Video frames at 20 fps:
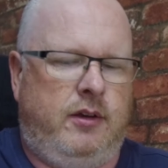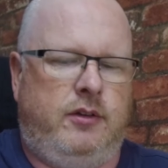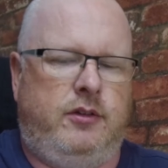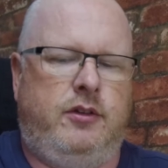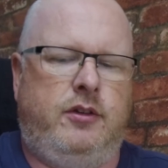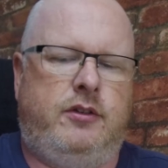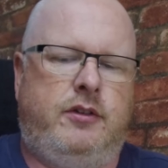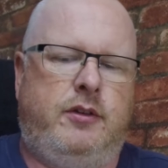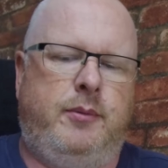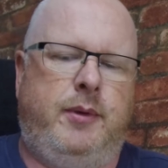
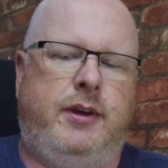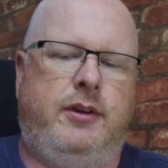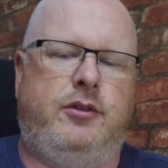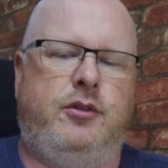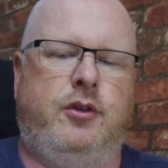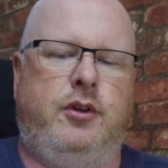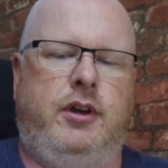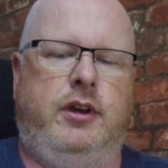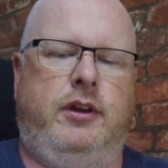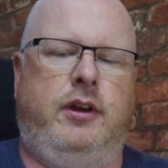Just to make
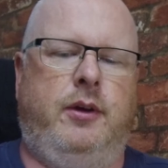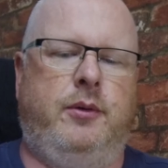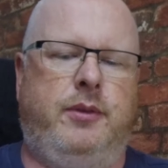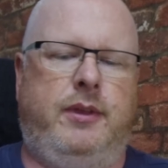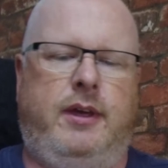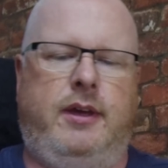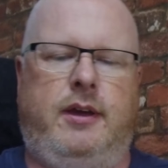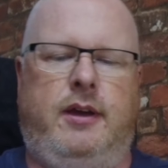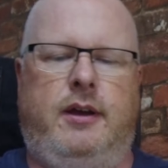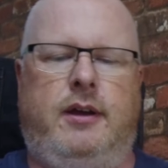sure you know
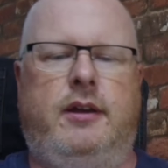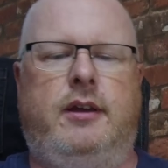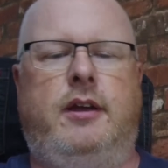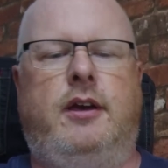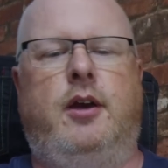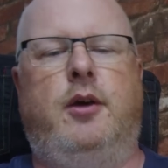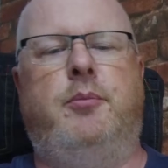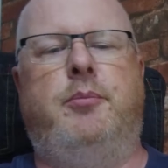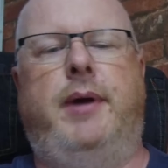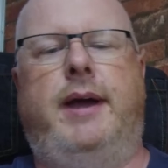that, I'm going to
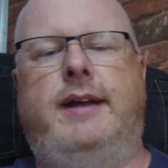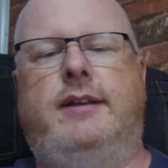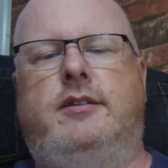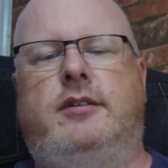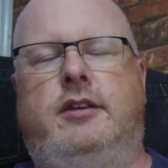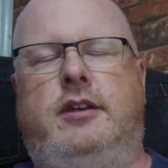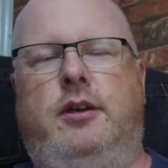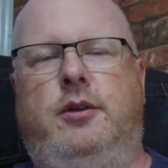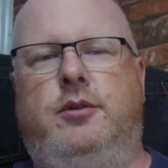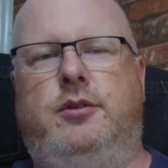go back
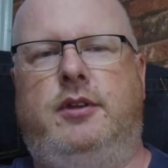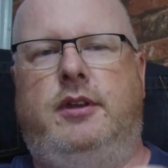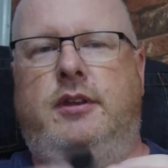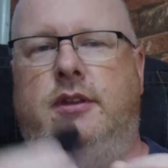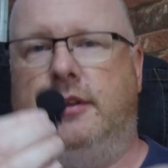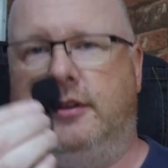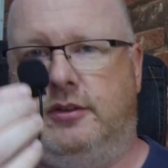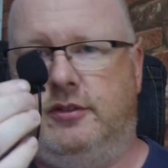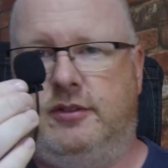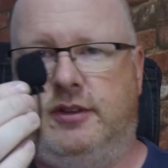to
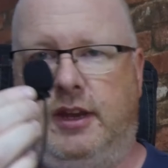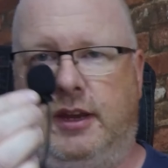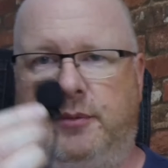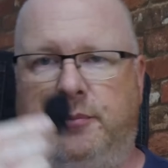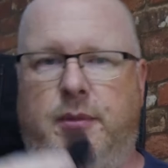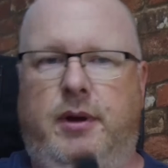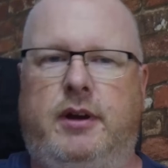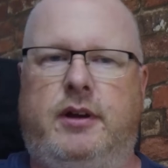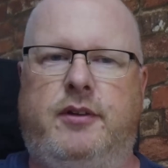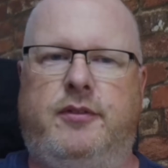using the
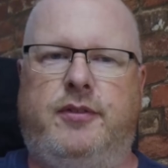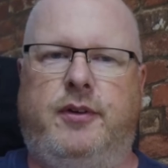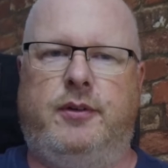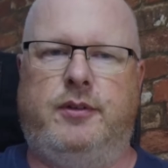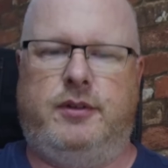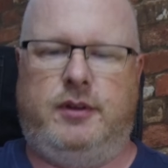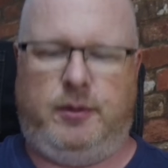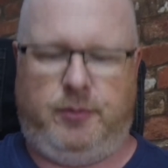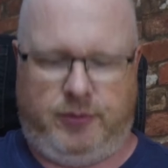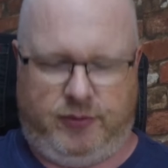same
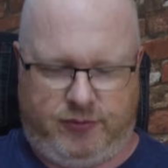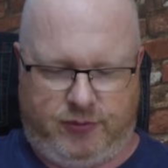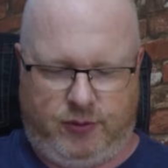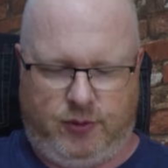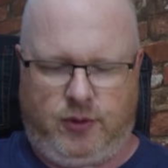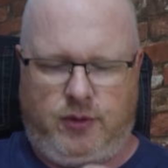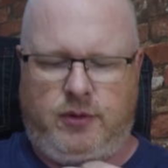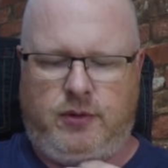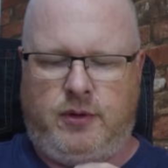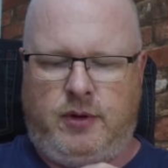microphones I did
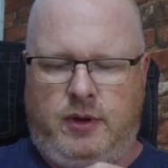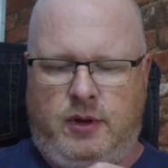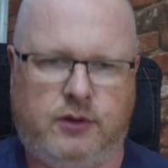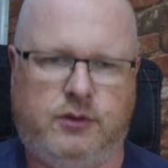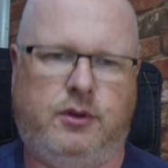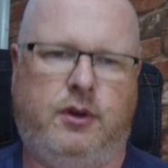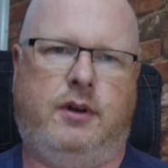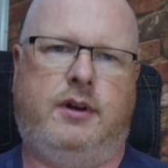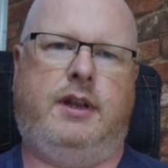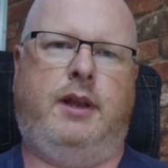before.
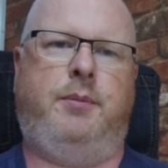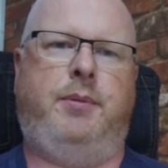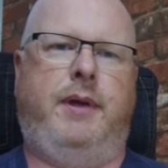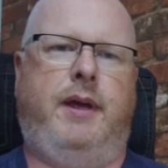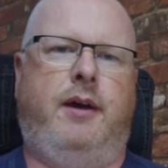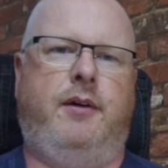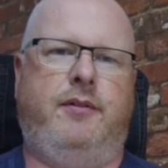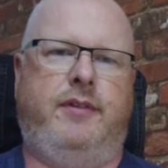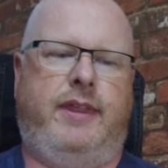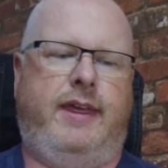So I'll clip
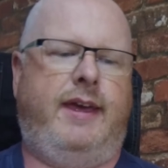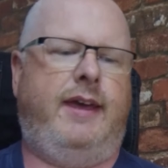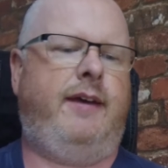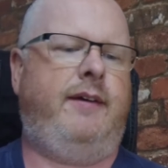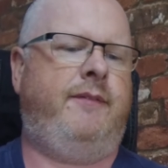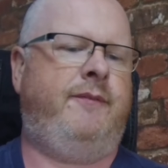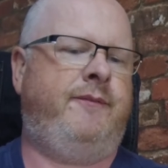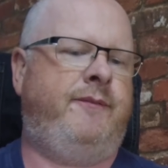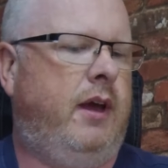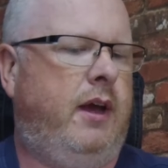it over
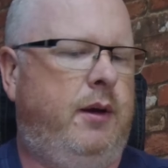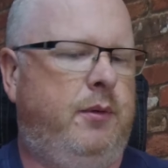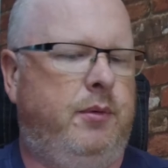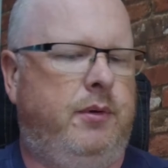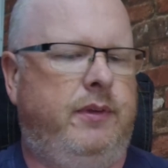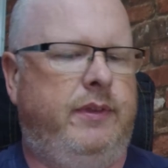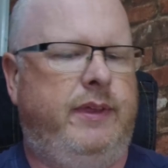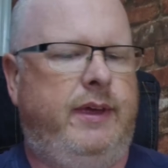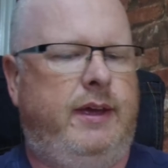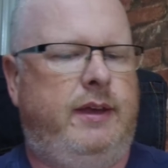there. I
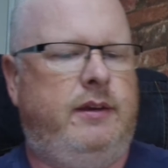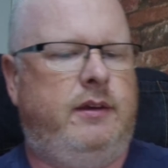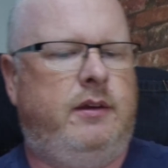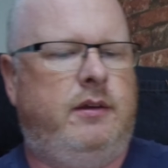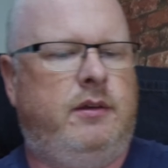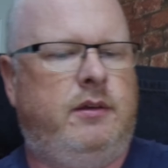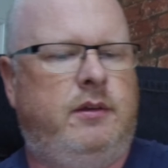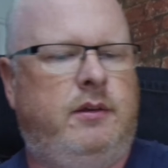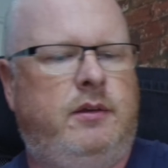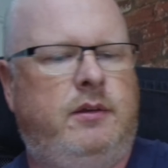will then
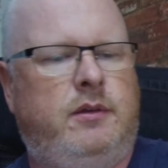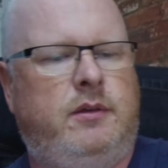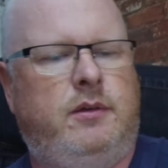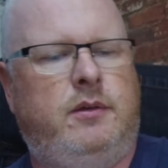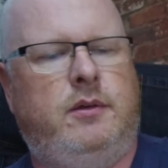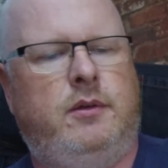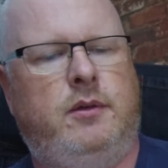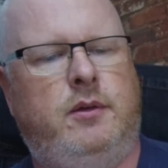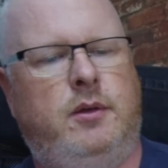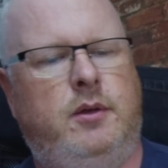
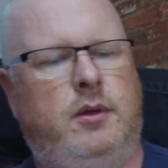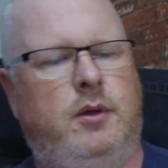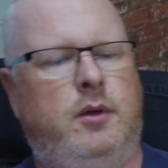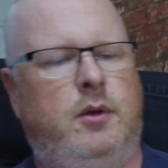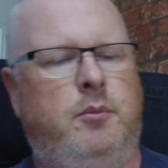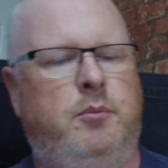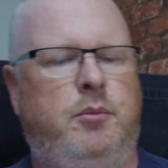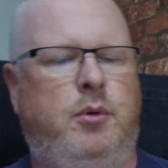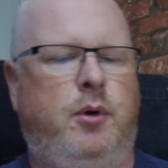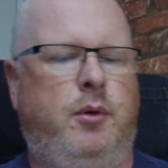
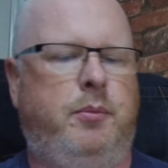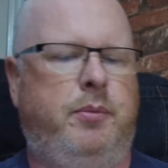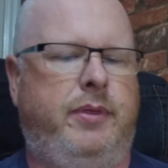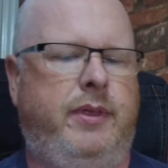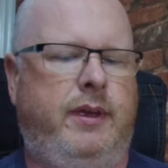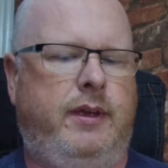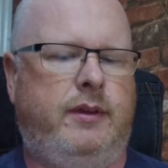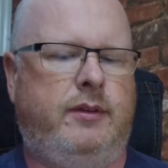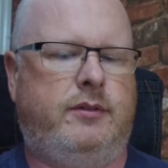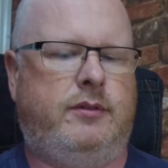pop
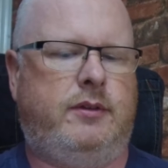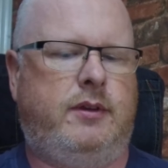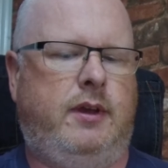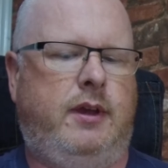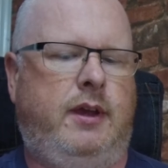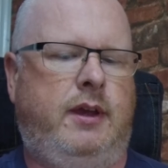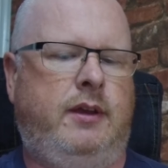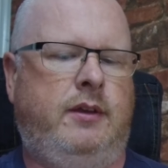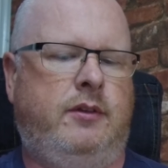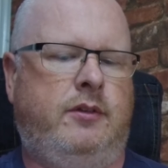this
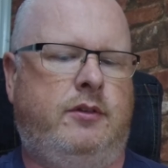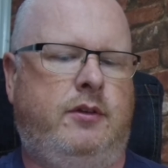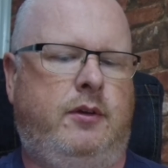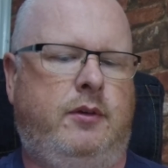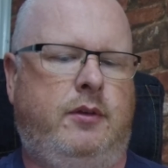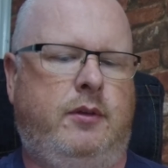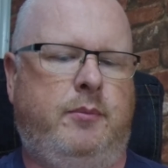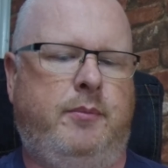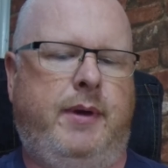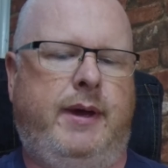
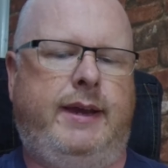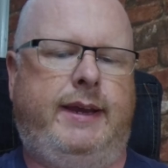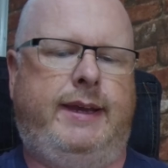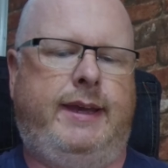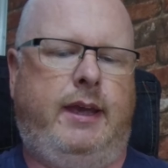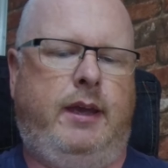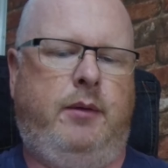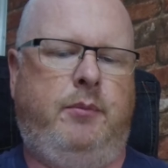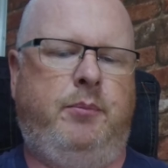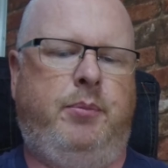into the
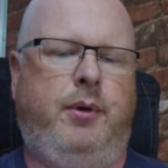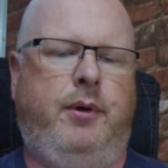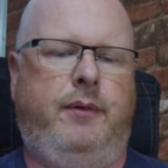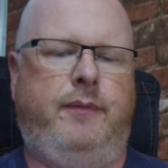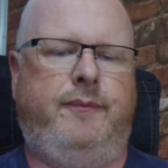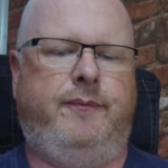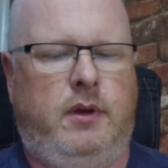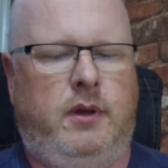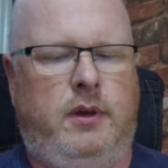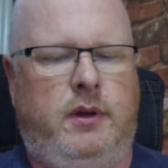mic
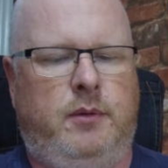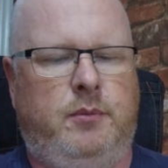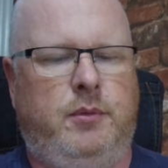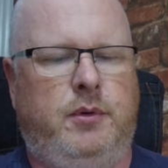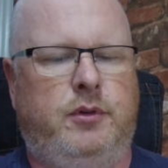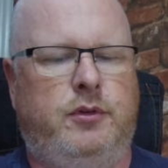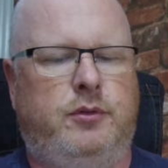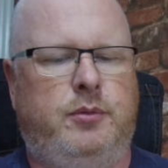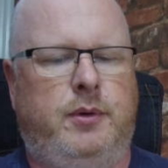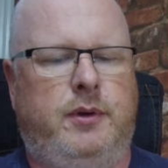input, and then
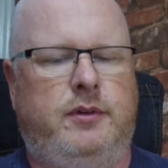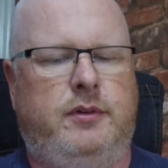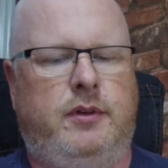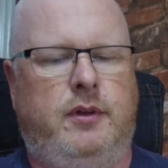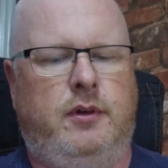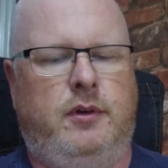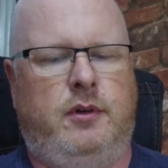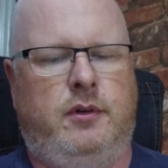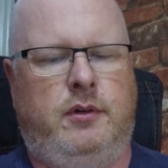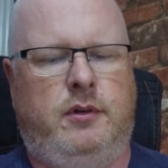we'll switch
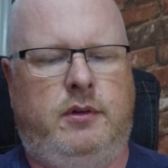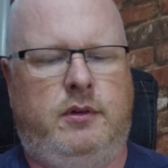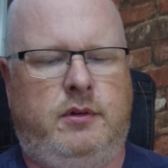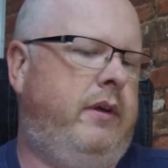that on.